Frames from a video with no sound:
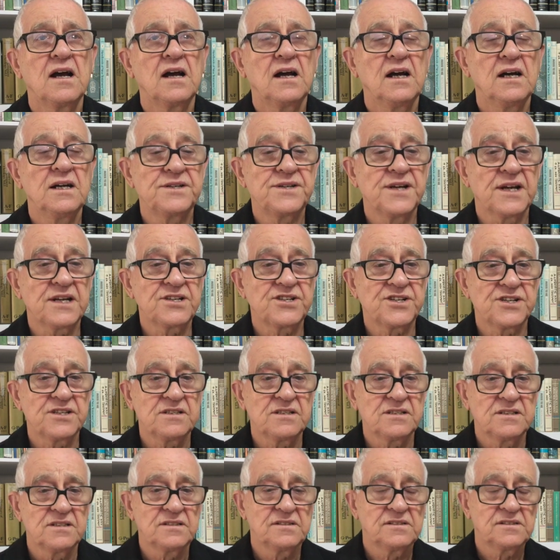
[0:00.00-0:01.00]

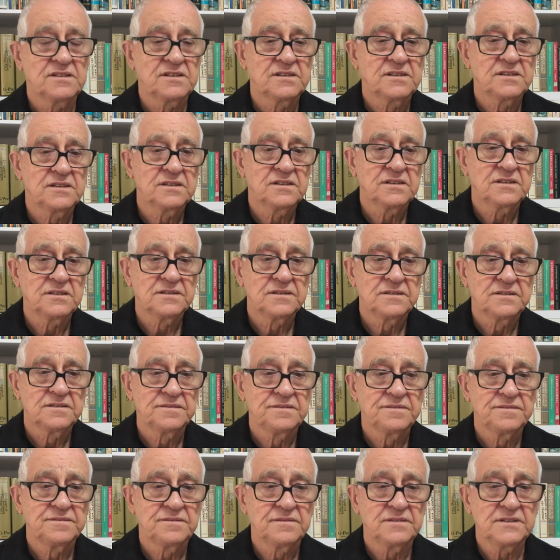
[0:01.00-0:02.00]
Addictions,
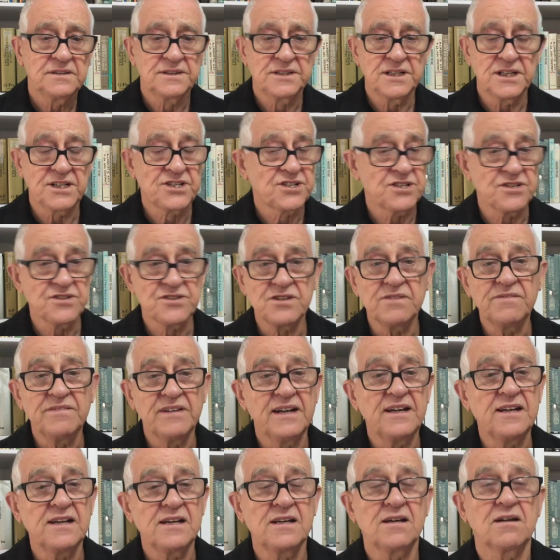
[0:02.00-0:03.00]
addictions of
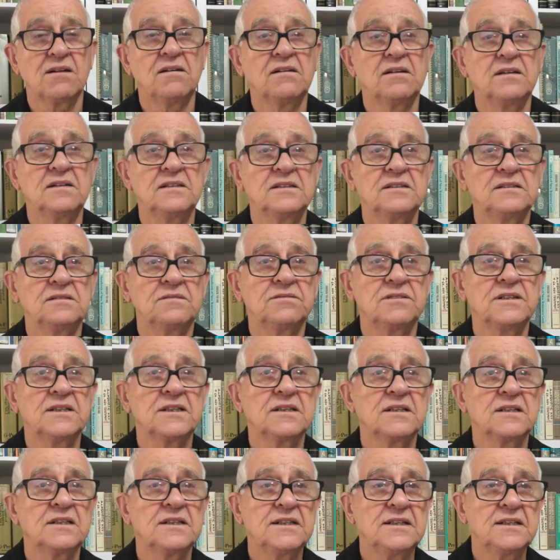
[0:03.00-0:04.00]
any kind,
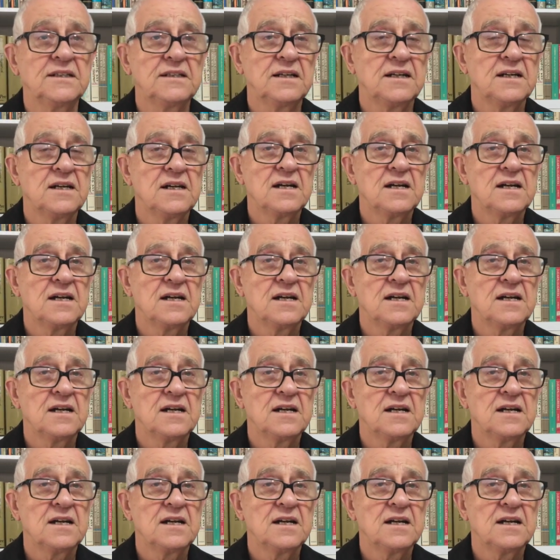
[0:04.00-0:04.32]
really.